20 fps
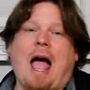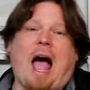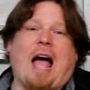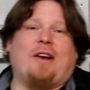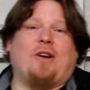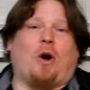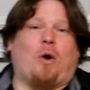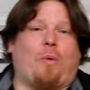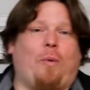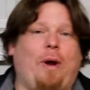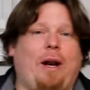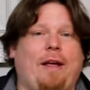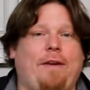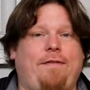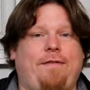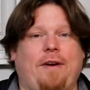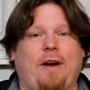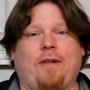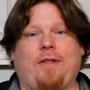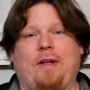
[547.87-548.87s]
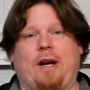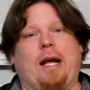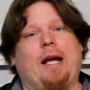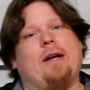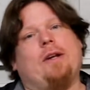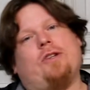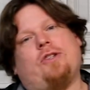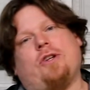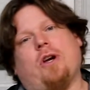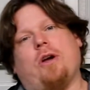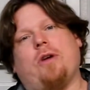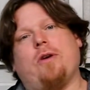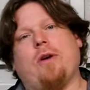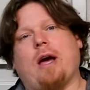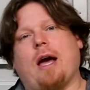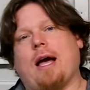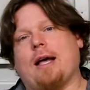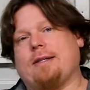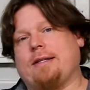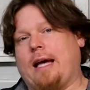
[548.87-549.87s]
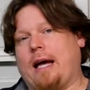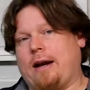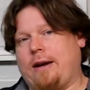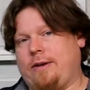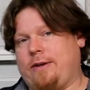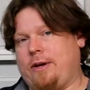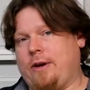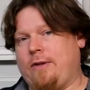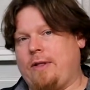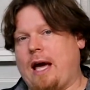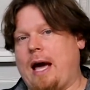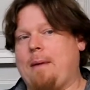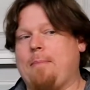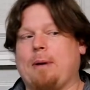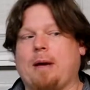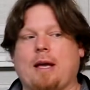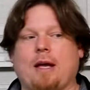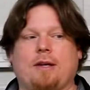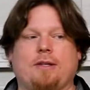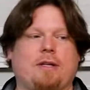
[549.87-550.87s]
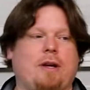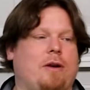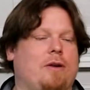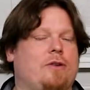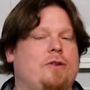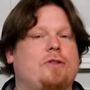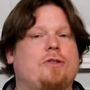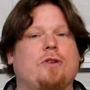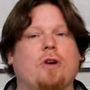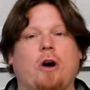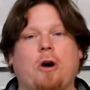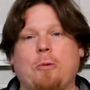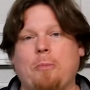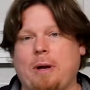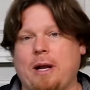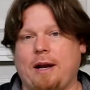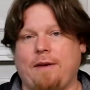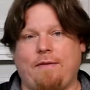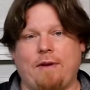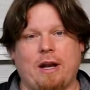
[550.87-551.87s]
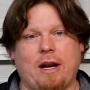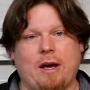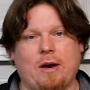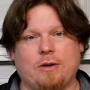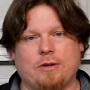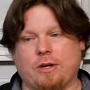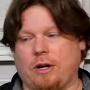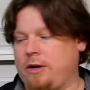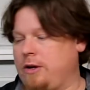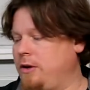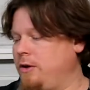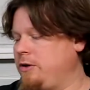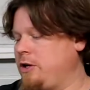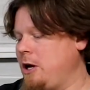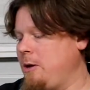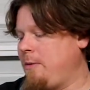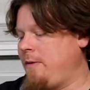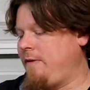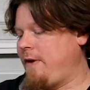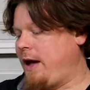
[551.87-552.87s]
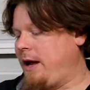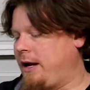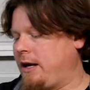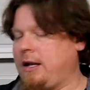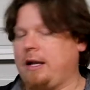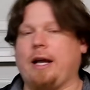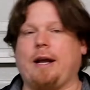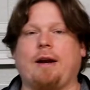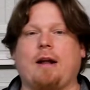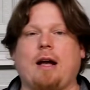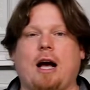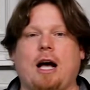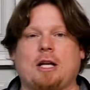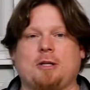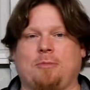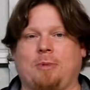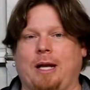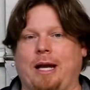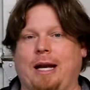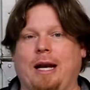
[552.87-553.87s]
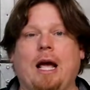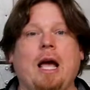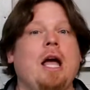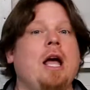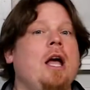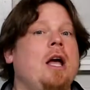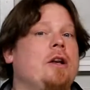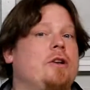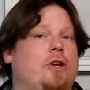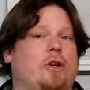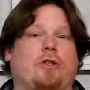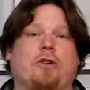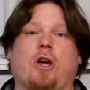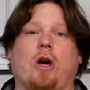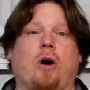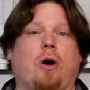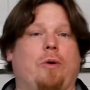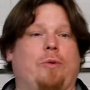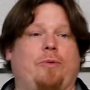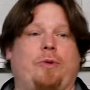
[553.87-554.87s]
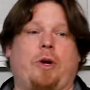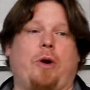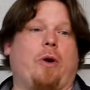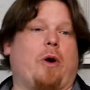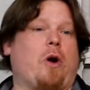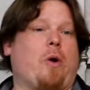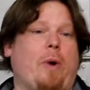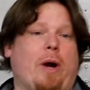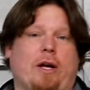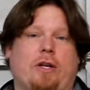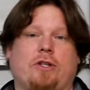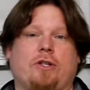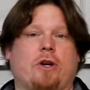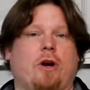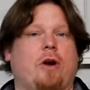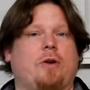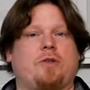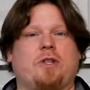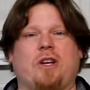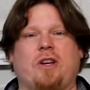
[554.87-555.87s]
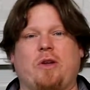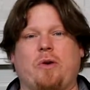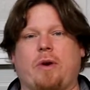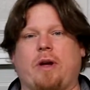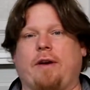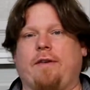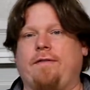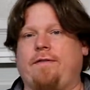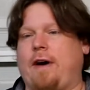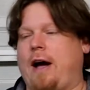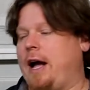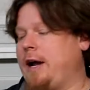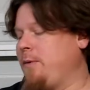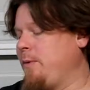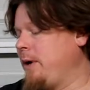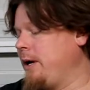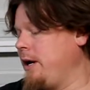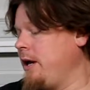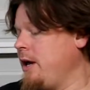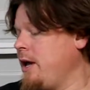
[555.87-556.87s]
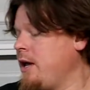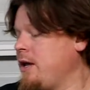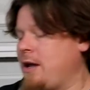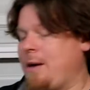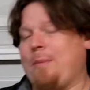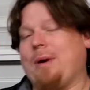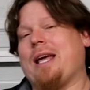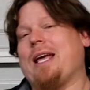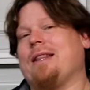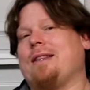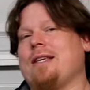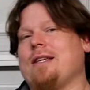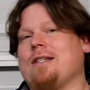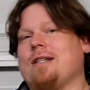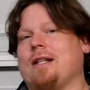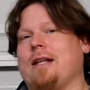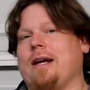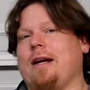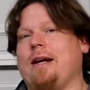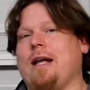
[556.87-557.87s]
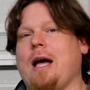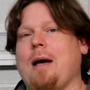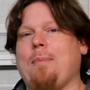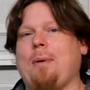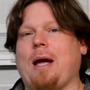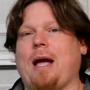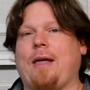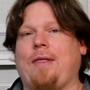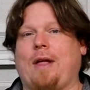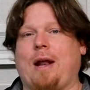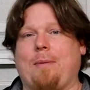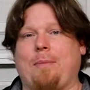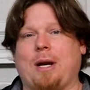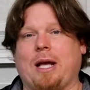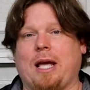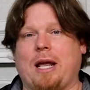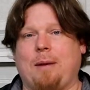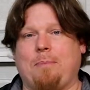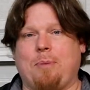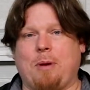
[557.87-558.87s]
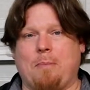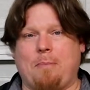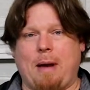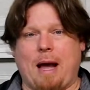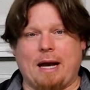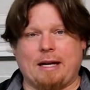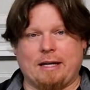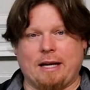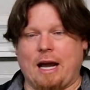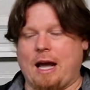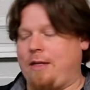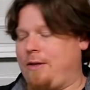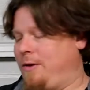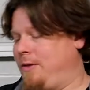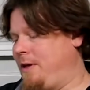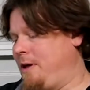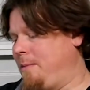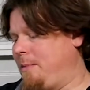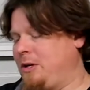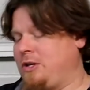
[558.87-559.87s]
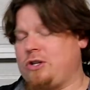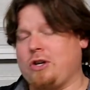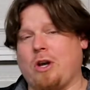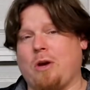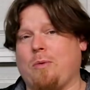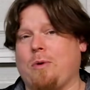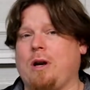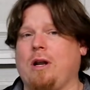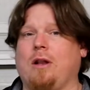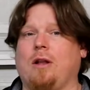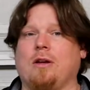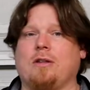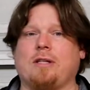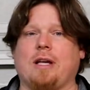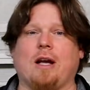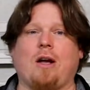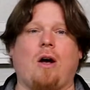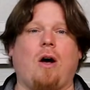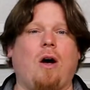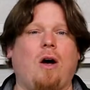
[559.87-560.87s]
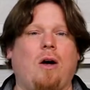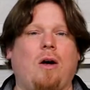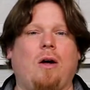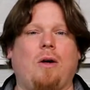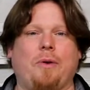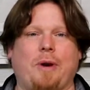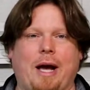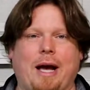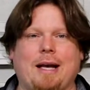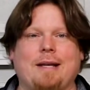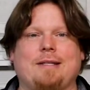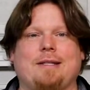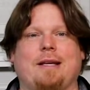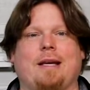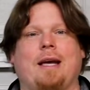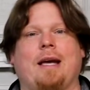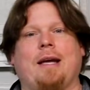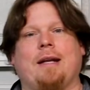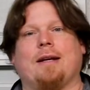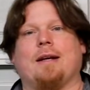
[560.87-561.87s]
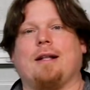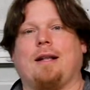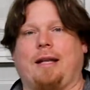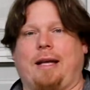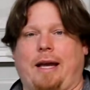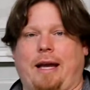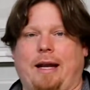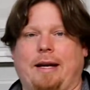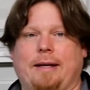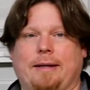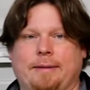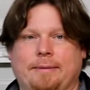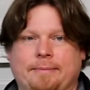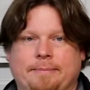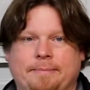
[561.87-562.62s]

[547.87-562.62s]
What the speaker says: I don't really feel the need to show you guys how to do that because there are so many videos on YouTube of how to clean Cosmoline. Just go do a quick search and you can find one. I'm going to get this cleaned up and then I'm going to get it put back together and then I'm going to show you what it looks like all nice and clean.